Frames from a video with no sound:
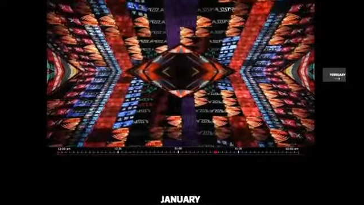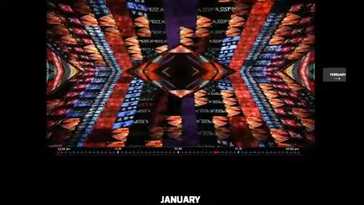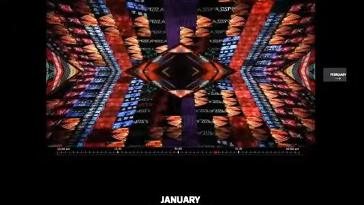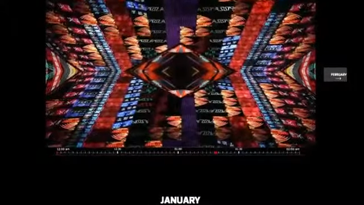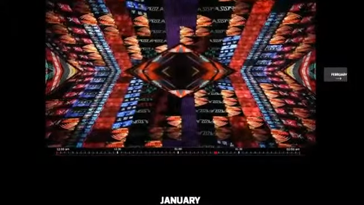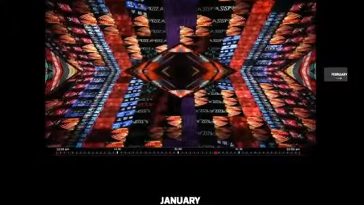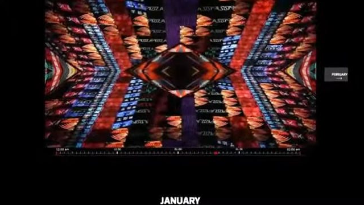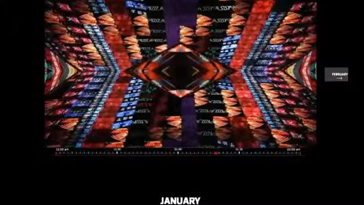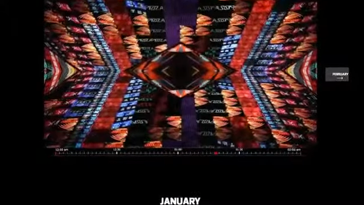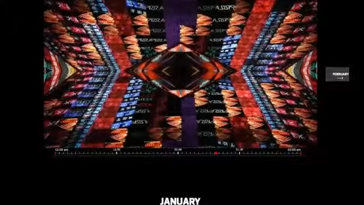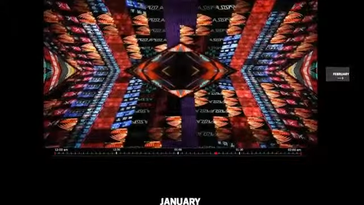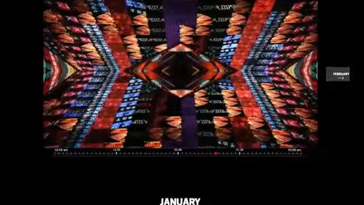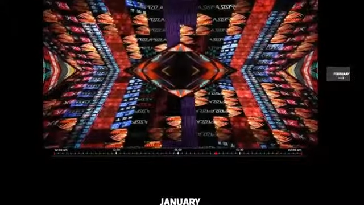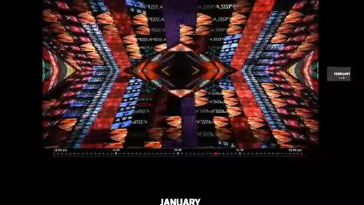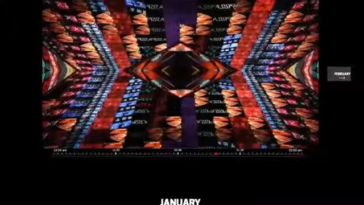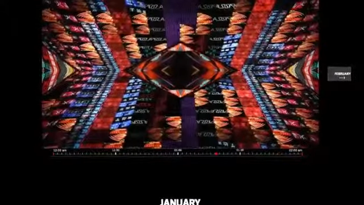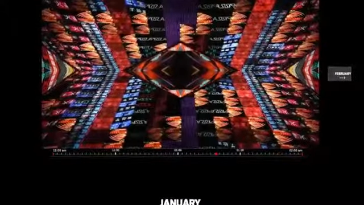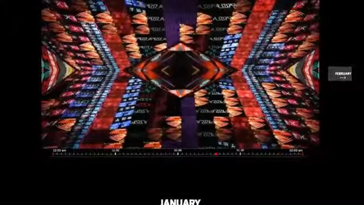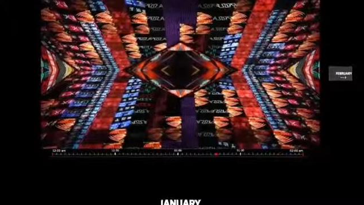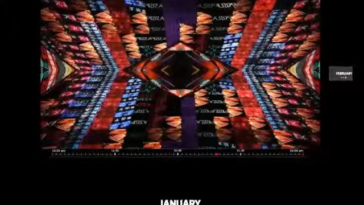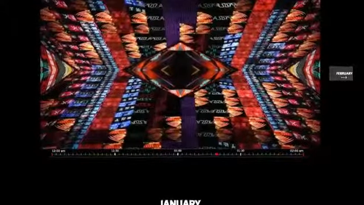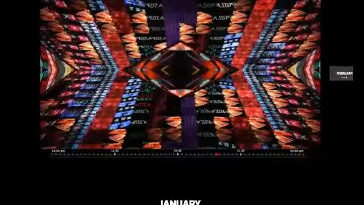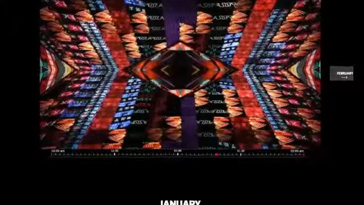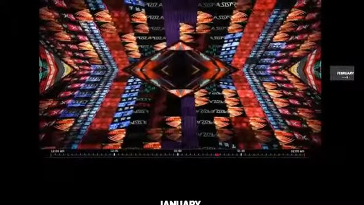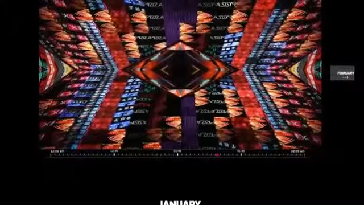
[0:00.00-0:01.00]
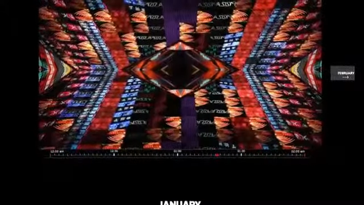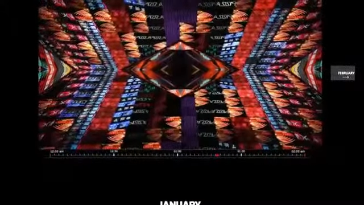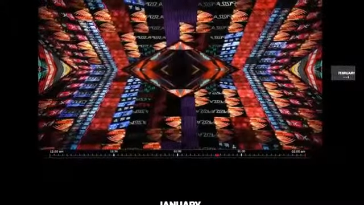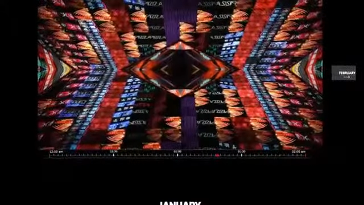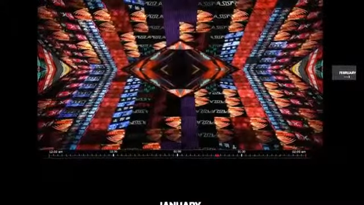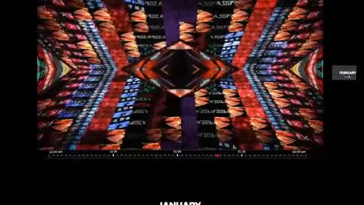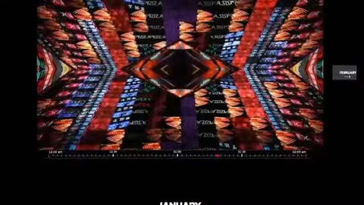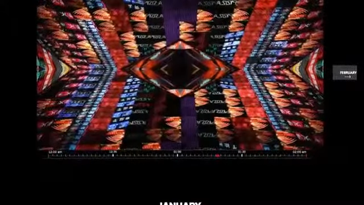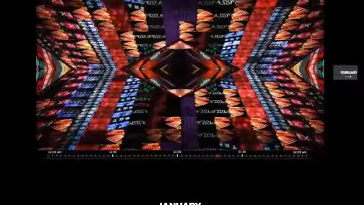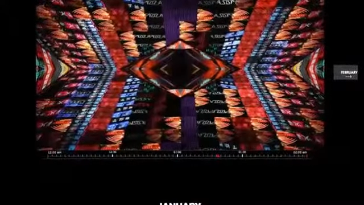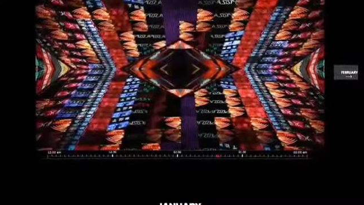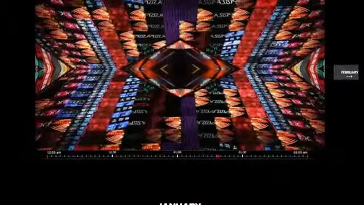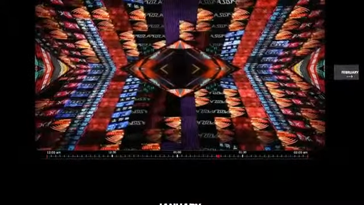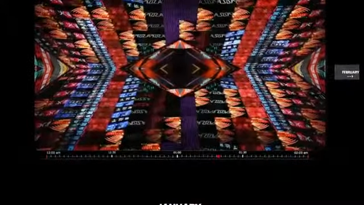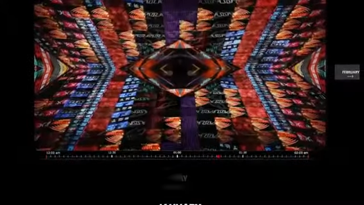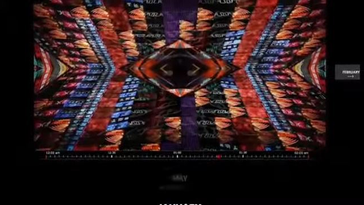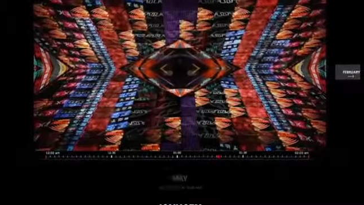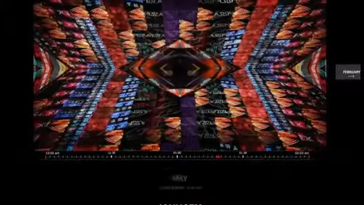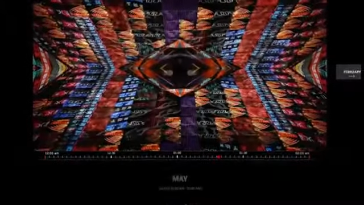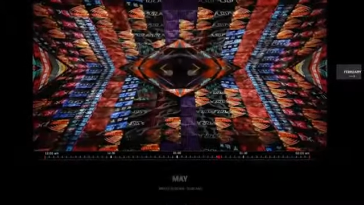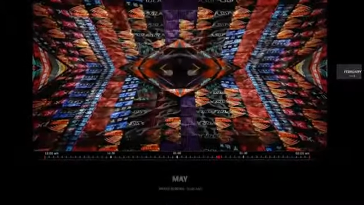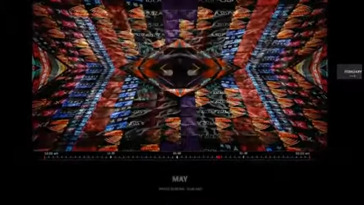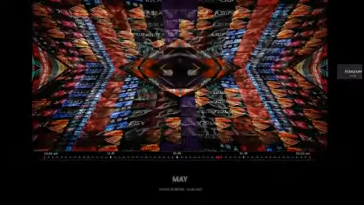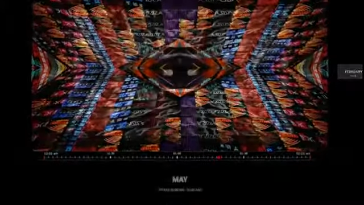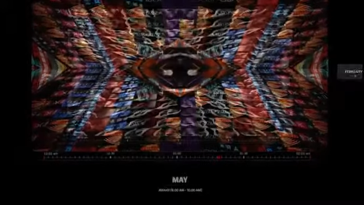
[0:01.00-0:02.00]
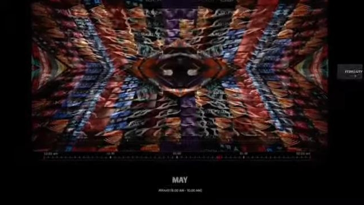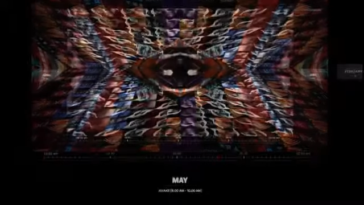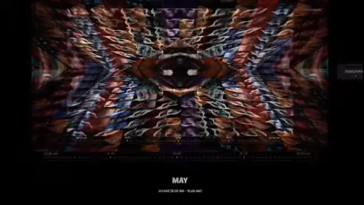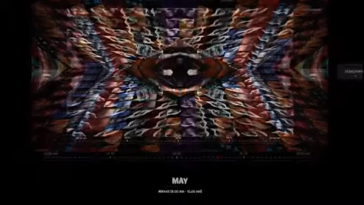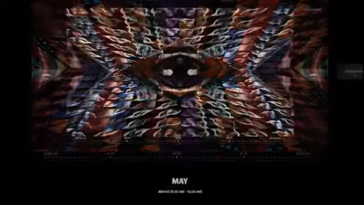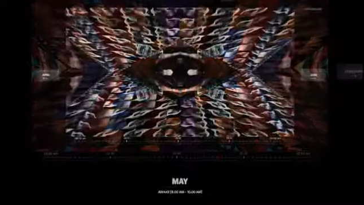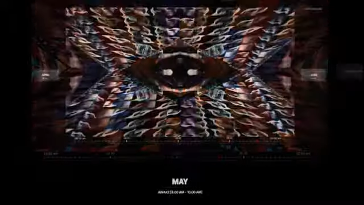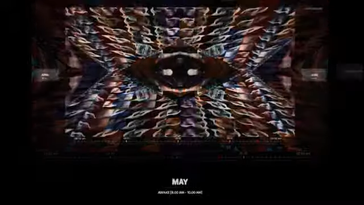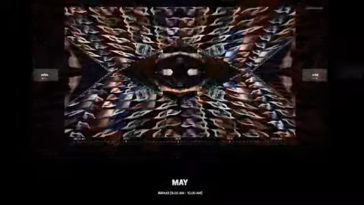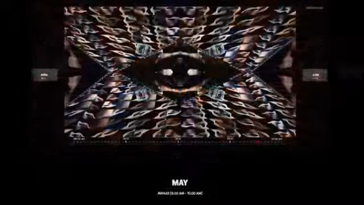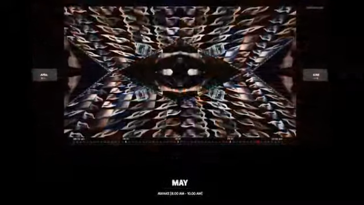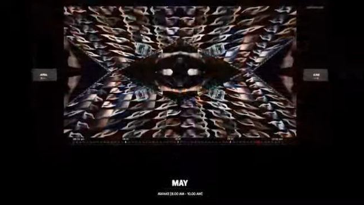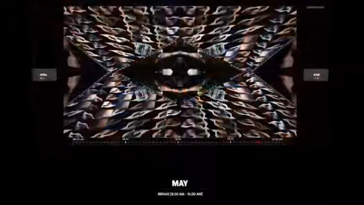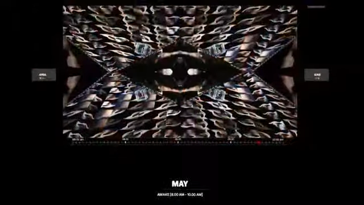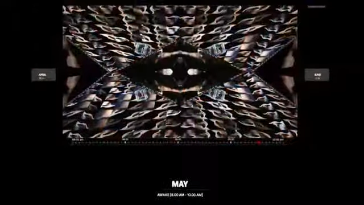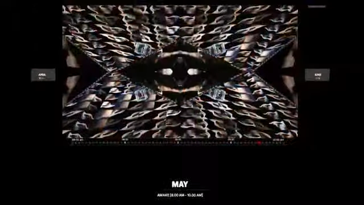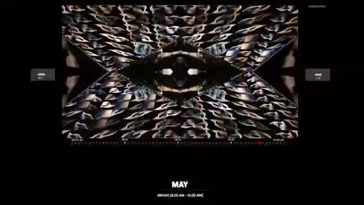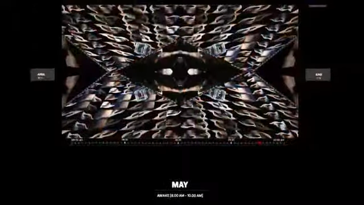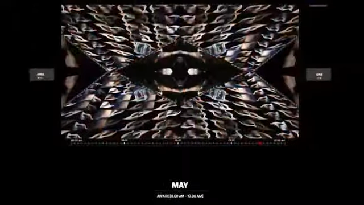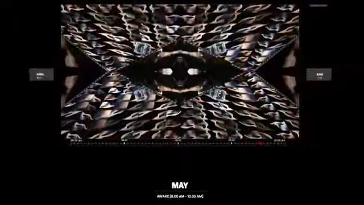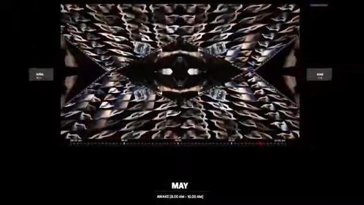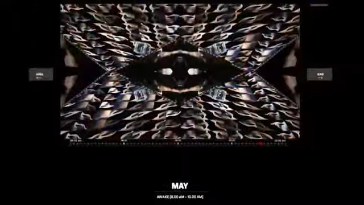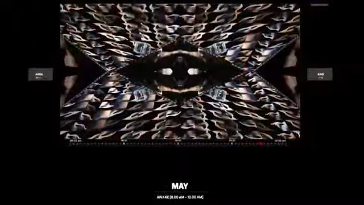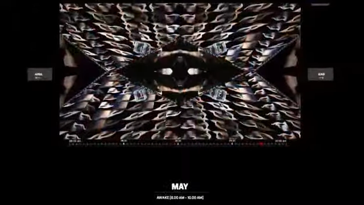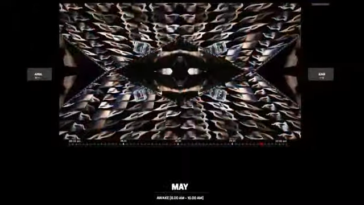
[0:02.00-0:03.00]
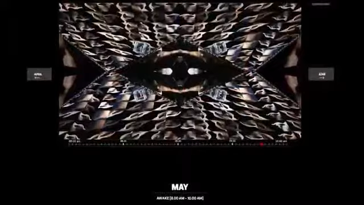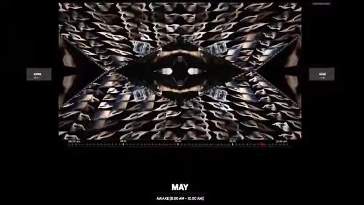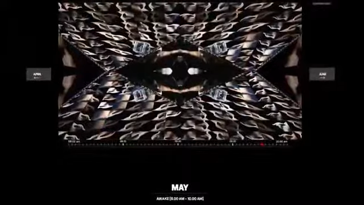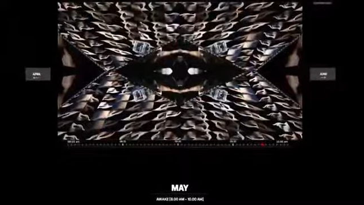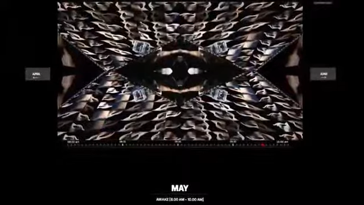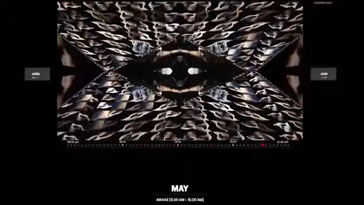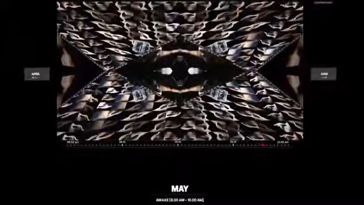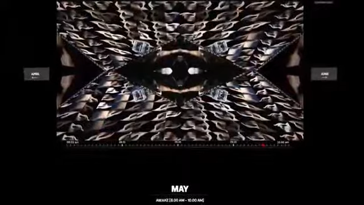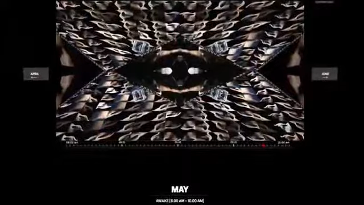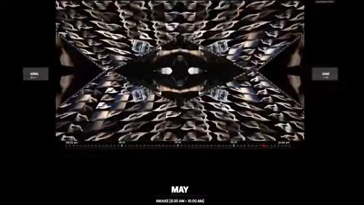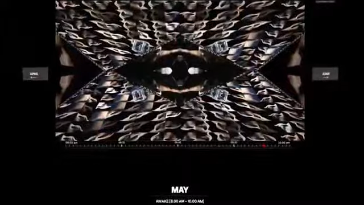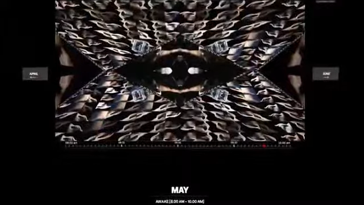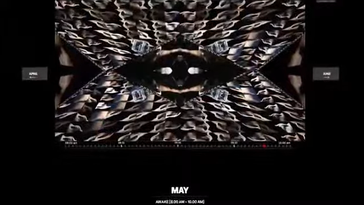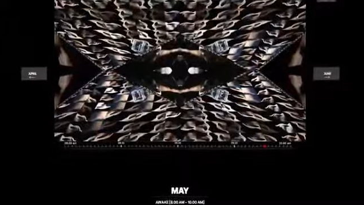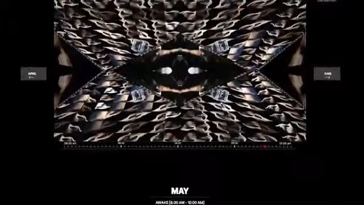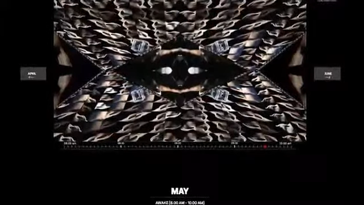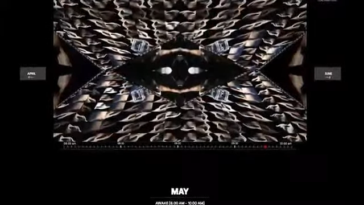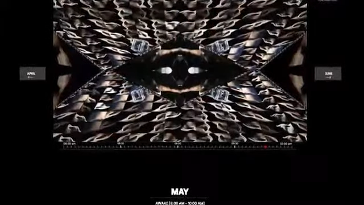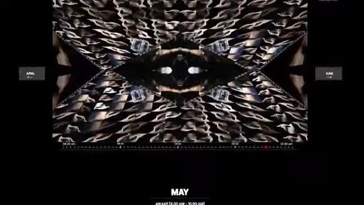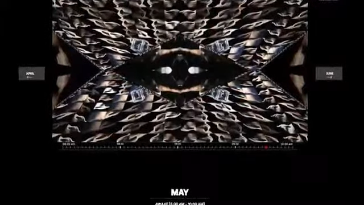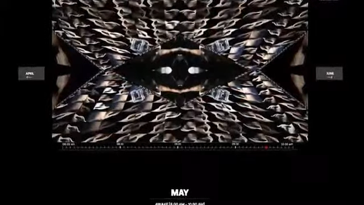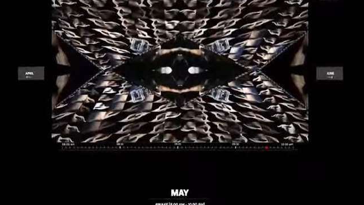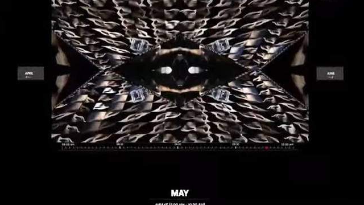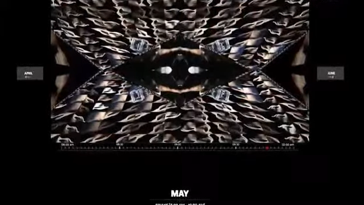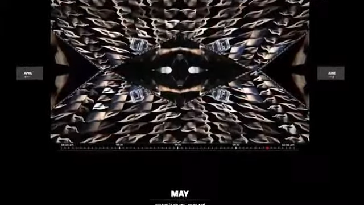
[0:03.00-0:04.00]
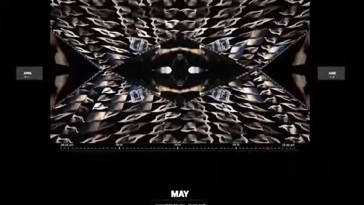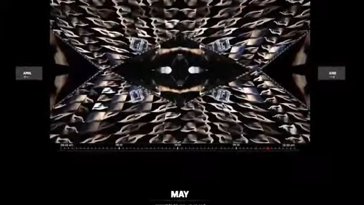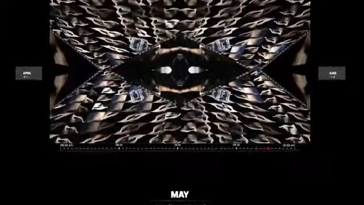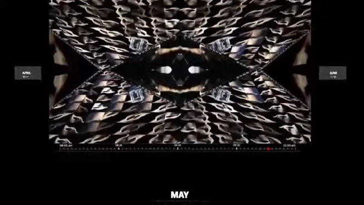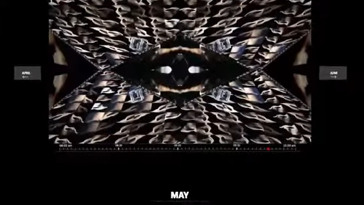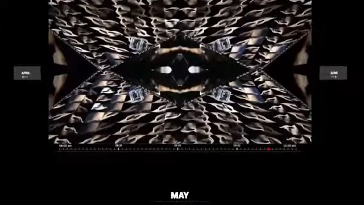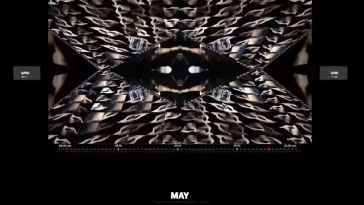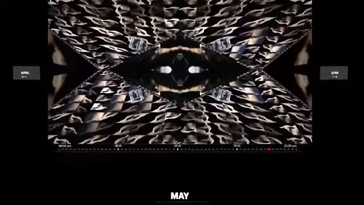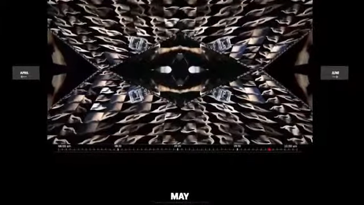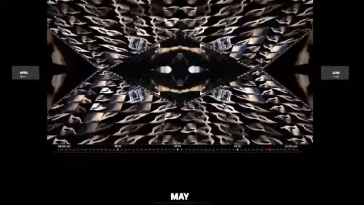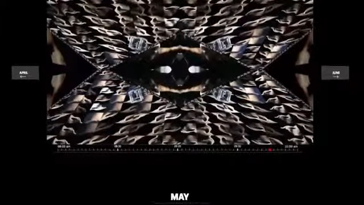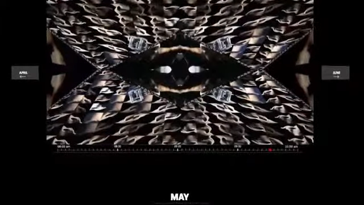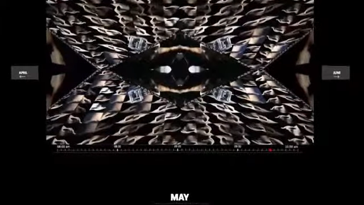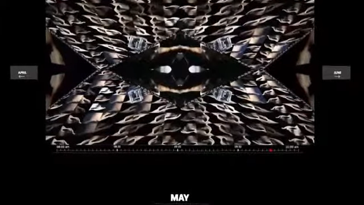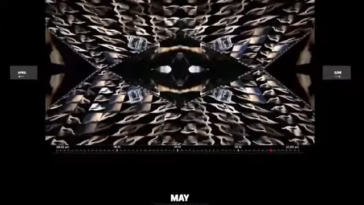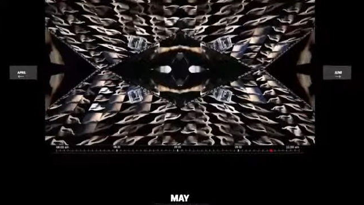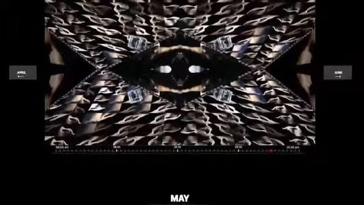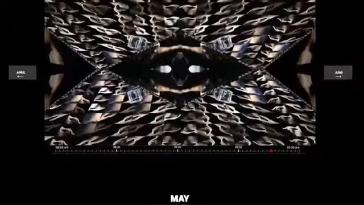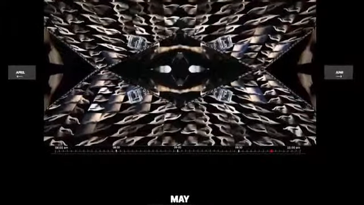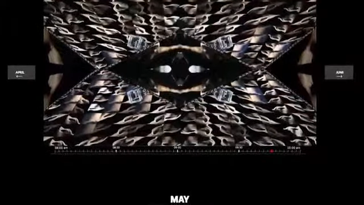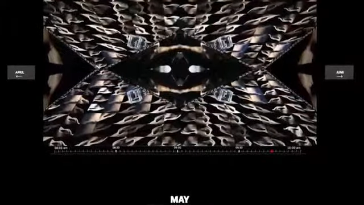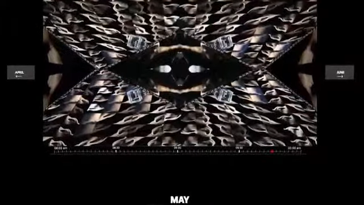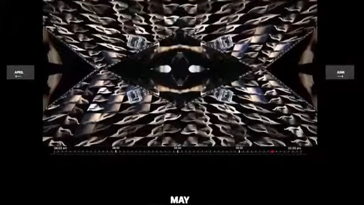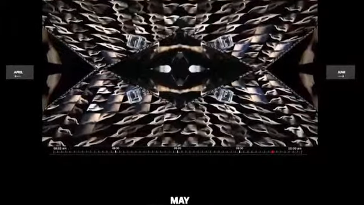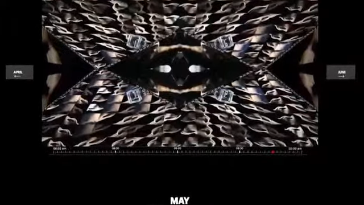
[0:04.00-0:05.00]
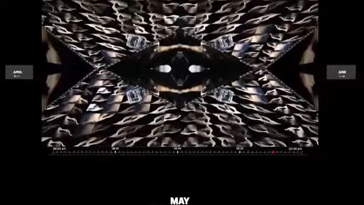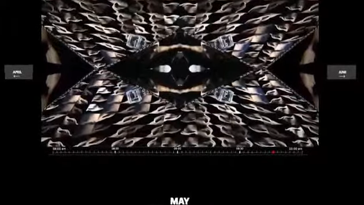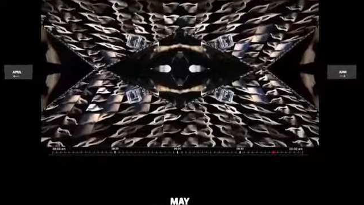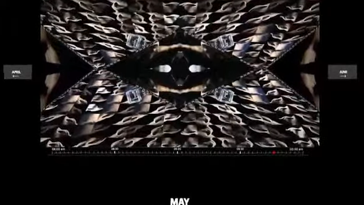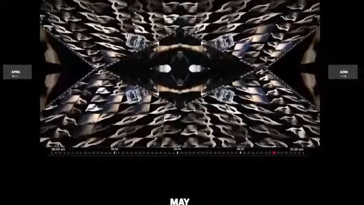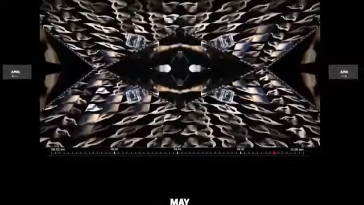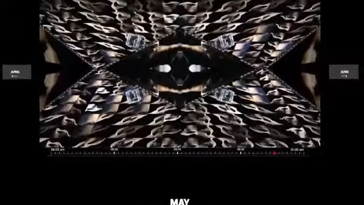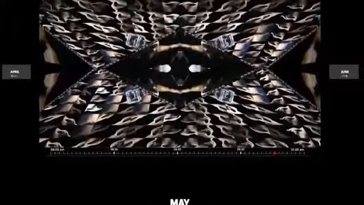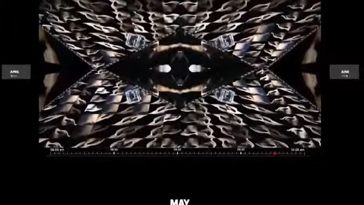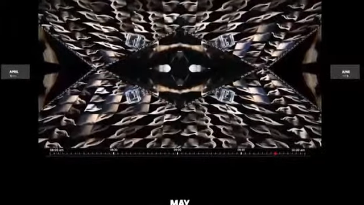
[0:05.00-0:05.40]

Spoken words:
No face is visible, so there are no lips to read.